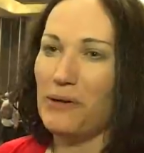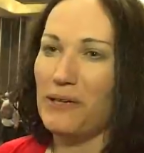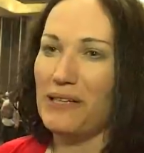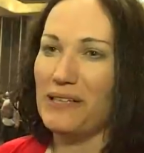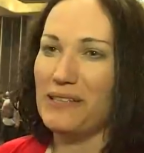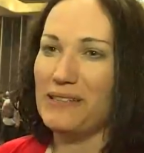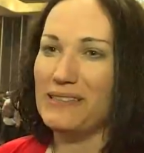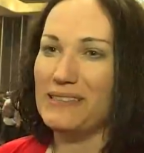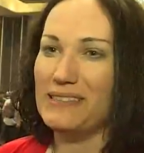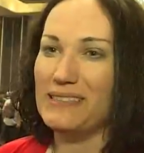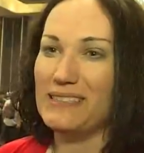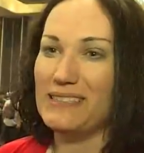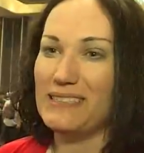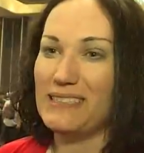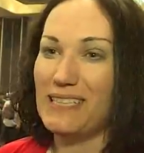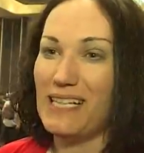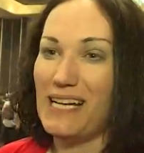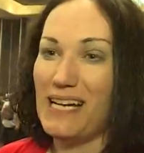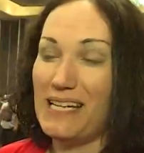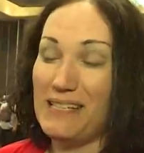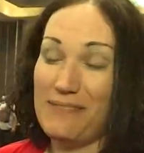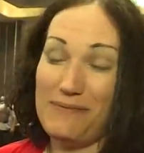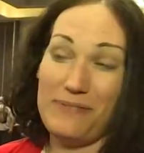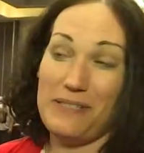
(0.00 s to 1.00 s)
and
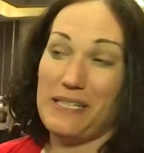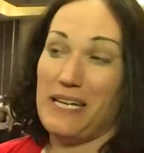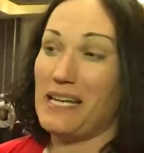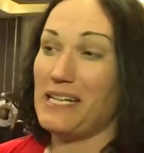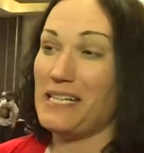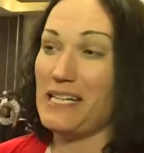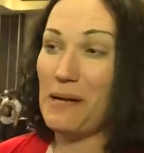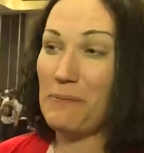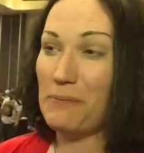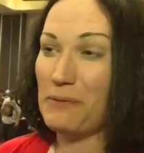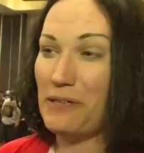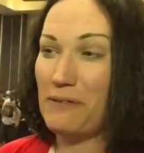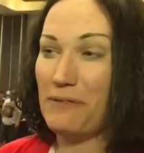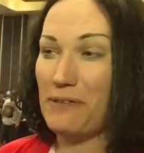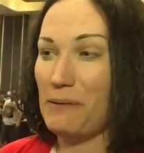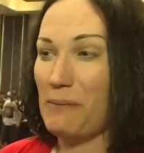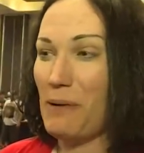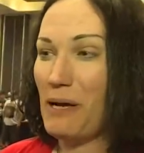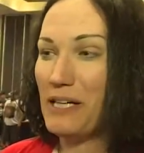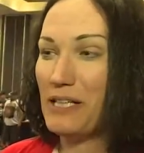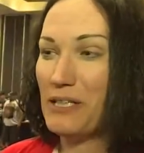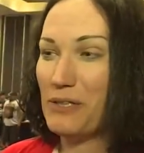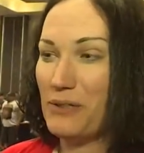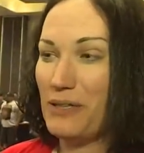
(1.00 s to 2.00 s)
I even ended up leaving in
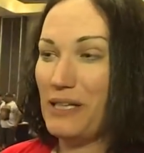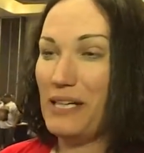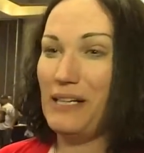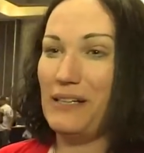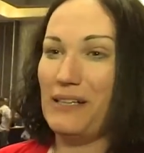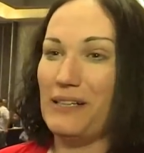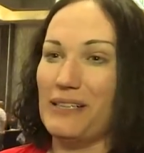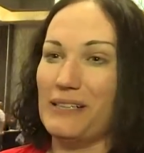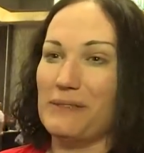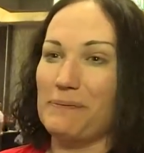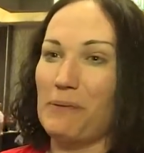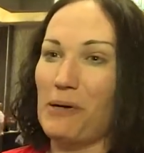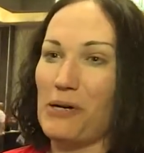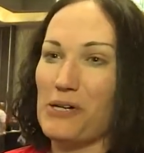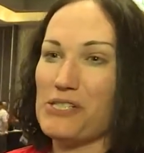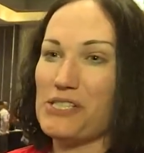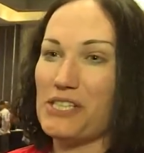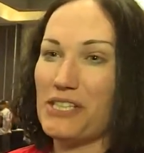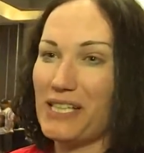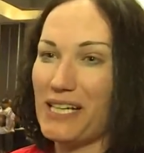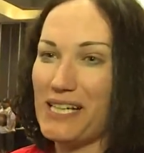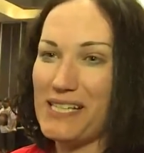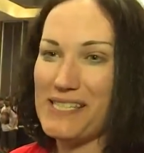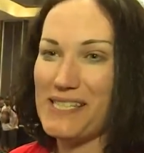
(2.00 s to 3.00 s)
my career
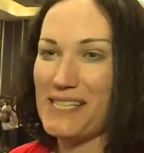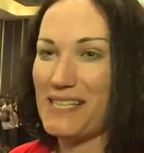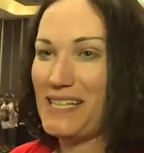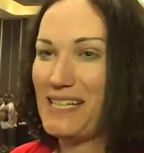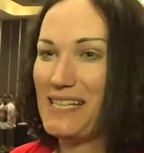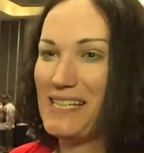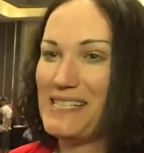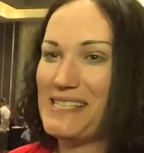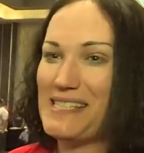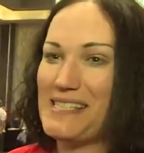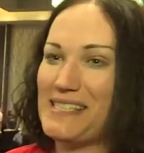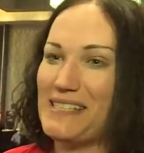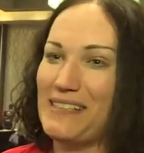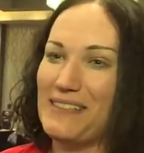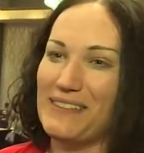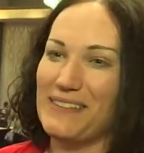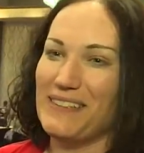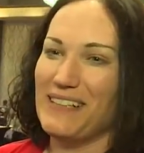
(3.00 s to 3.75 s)
partially because of this. So